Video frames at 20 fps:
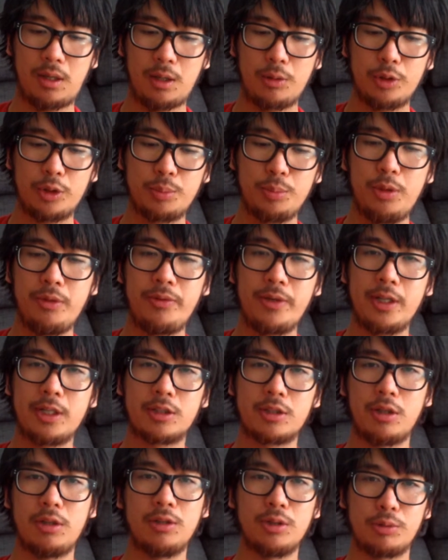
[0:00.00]
I was moving in
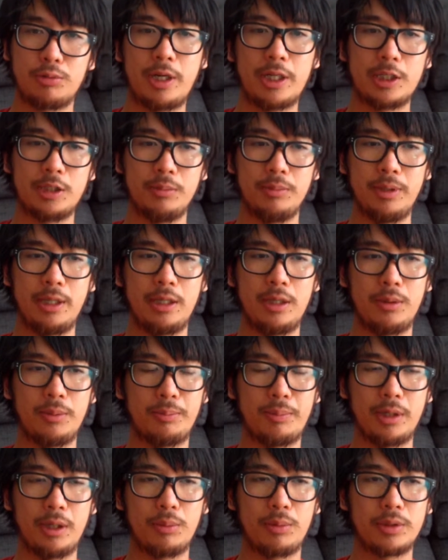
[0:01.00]
a certain direction,
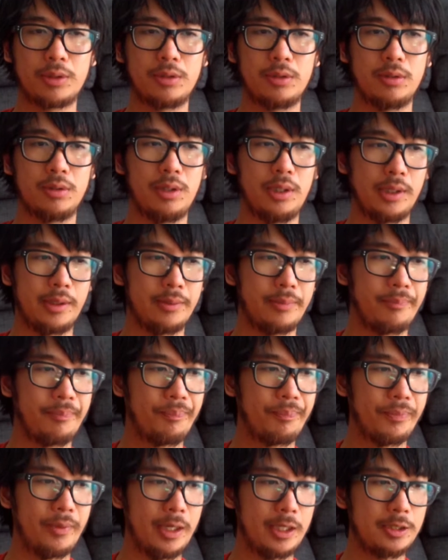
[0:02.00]
but I wasn't like
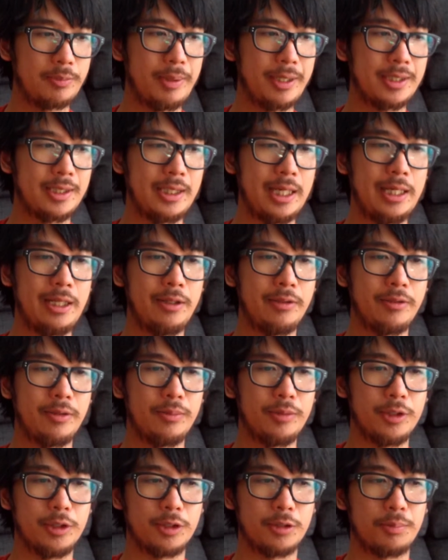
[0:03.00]
expecting any of
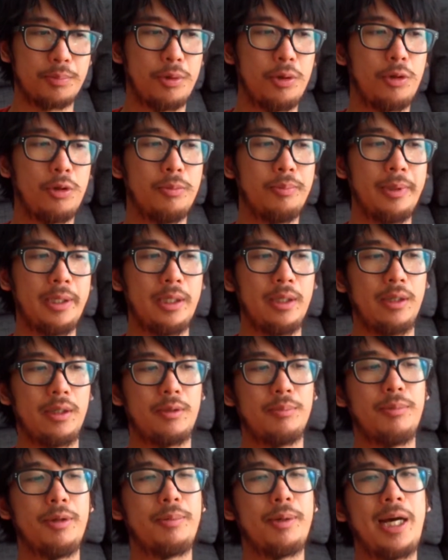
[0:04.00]
them to support me.
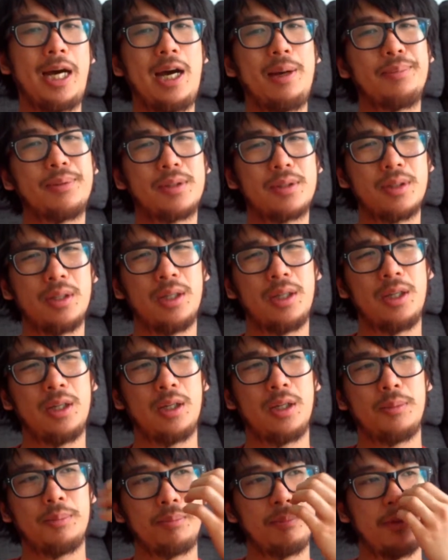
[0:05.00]
Like perhaps
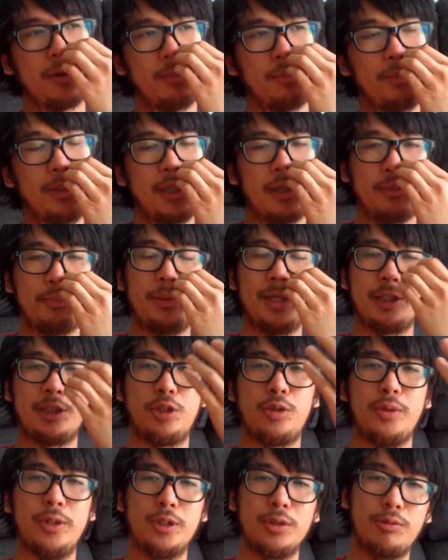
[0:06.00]
I'm being a bit
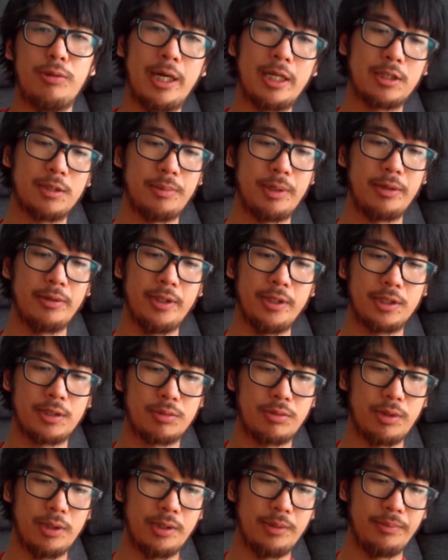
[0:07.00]
too indirect about
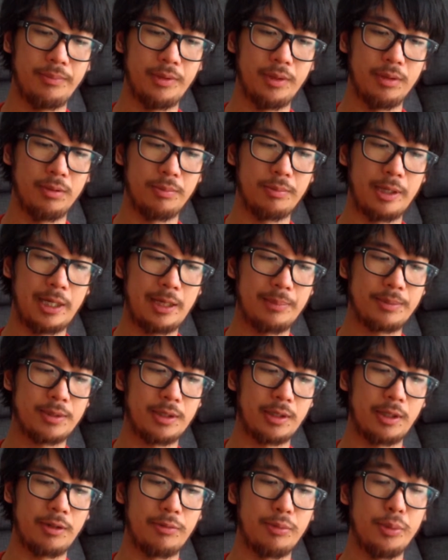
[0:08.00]
this, right? You know, perhaps
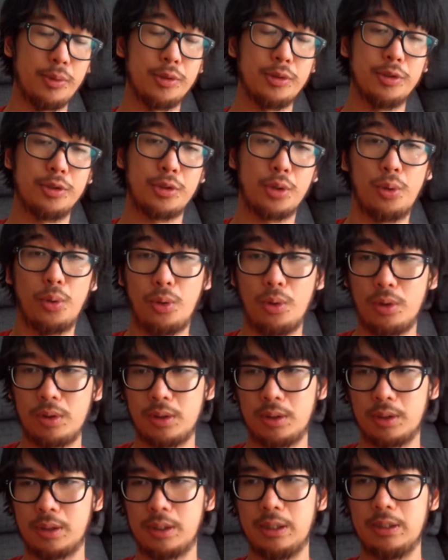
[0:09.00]
like if we were to
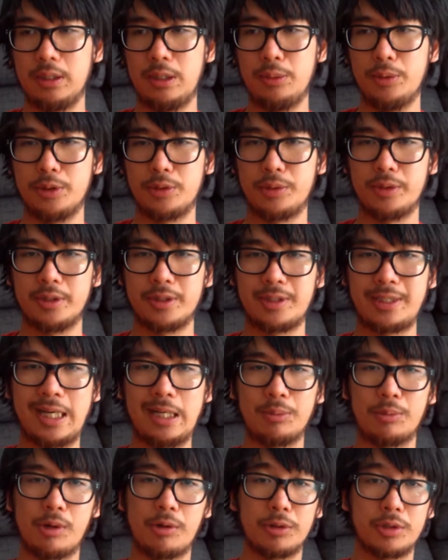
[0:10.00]
talk, like then they were to
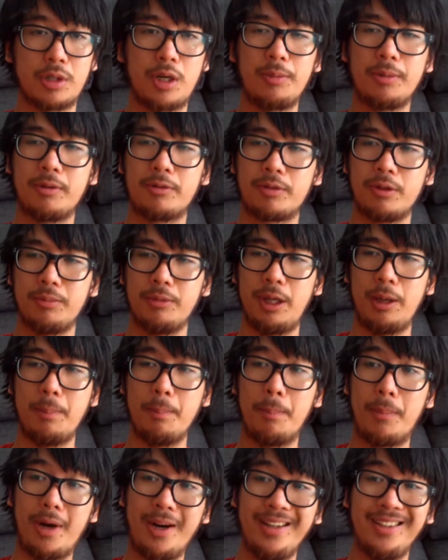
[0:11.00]
understand where I was coming from,
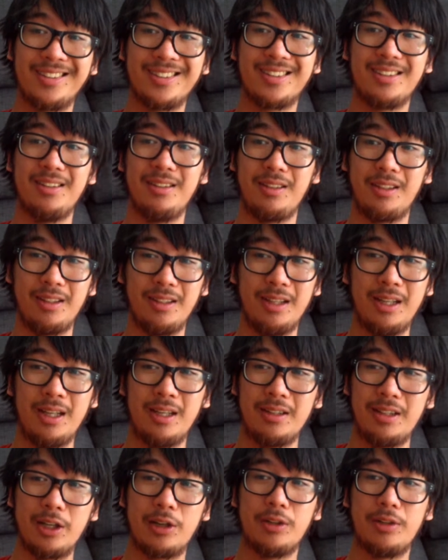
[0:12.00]

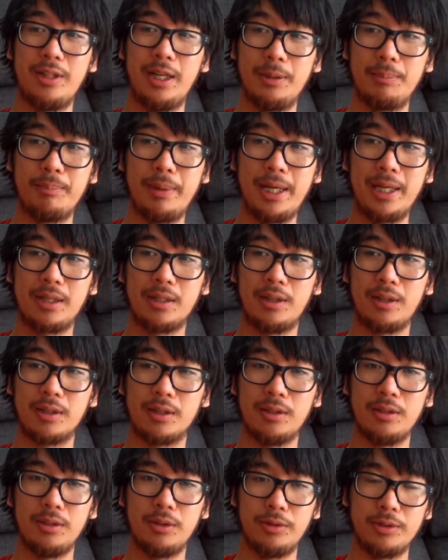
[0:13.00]
they could then make
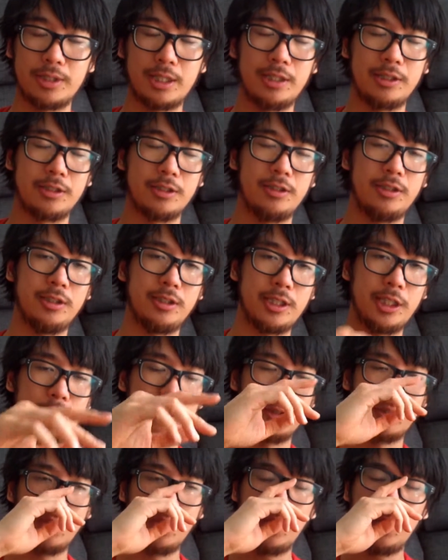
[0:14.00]
like, you know, intelligent
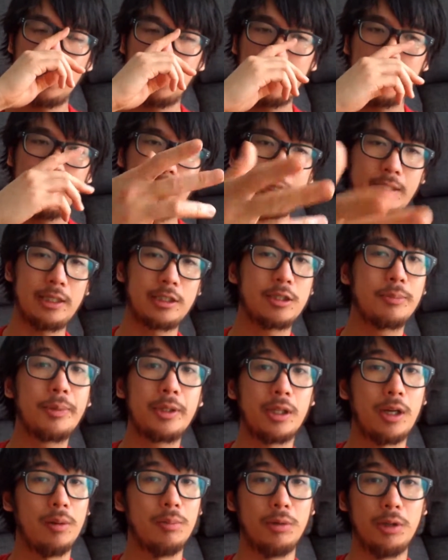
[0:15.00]
decision. And that's
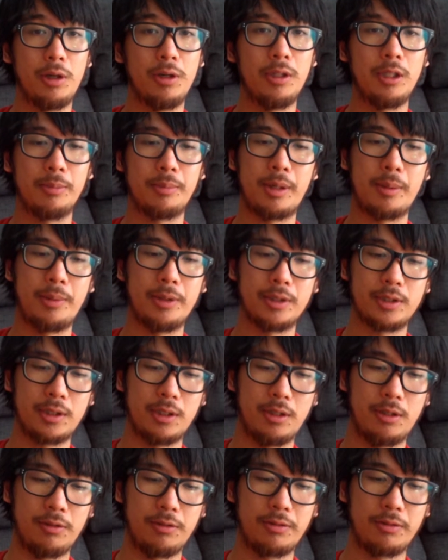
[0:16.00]
something that I'm learning about
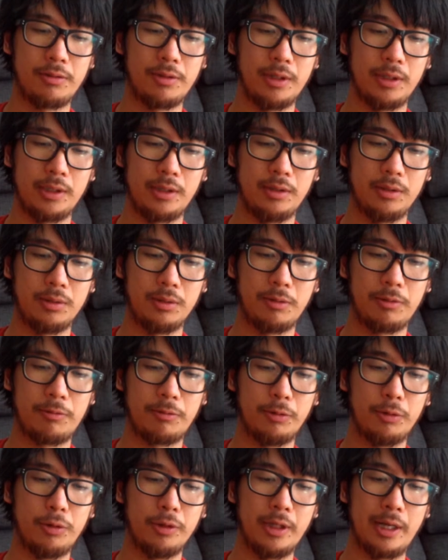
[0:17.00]
myself, like, you know, a
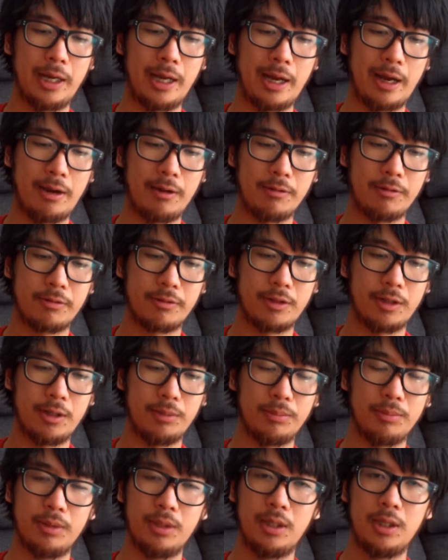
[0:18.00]
flaw that I have
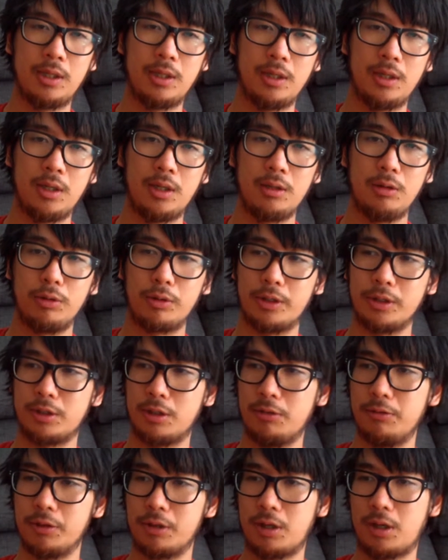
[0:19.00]
that I'm looking
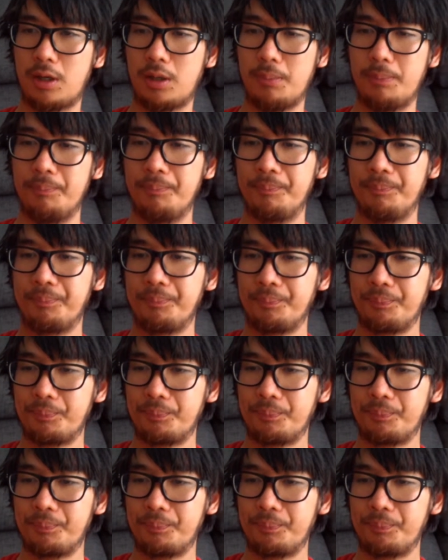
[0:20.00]
to overcome.